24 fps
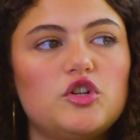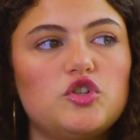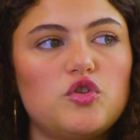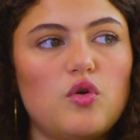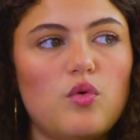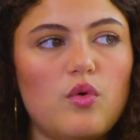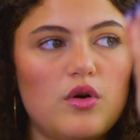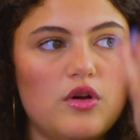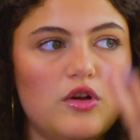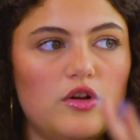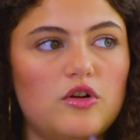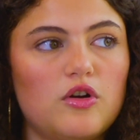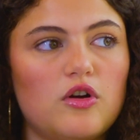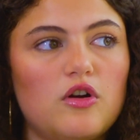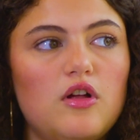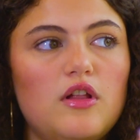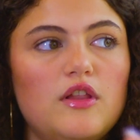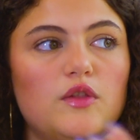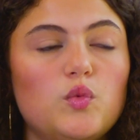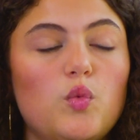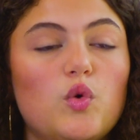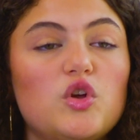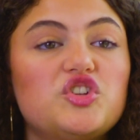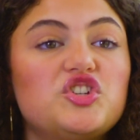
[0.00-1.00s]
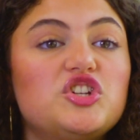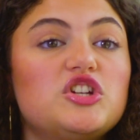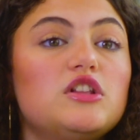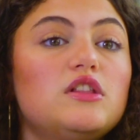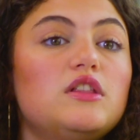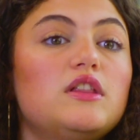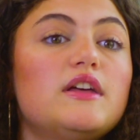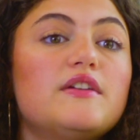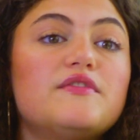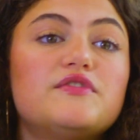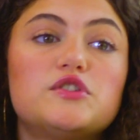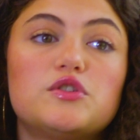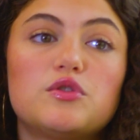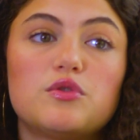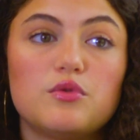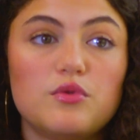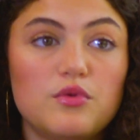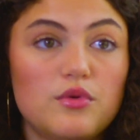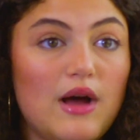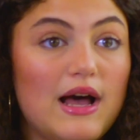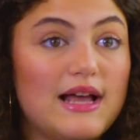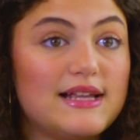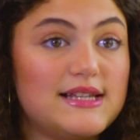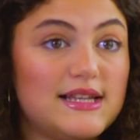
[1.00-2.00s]
show a girl and what she lives
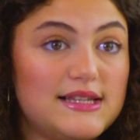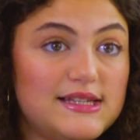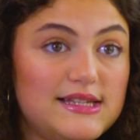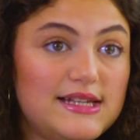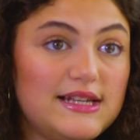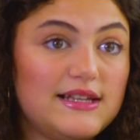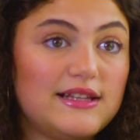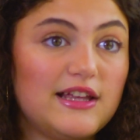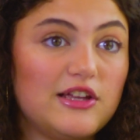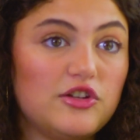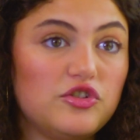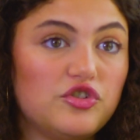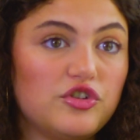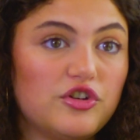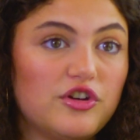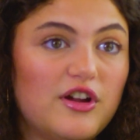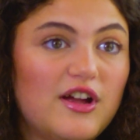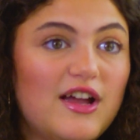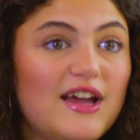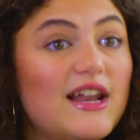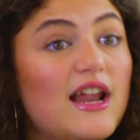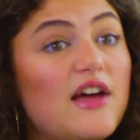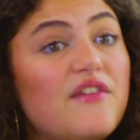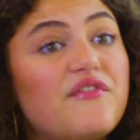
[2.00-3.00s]
through as a teenager, and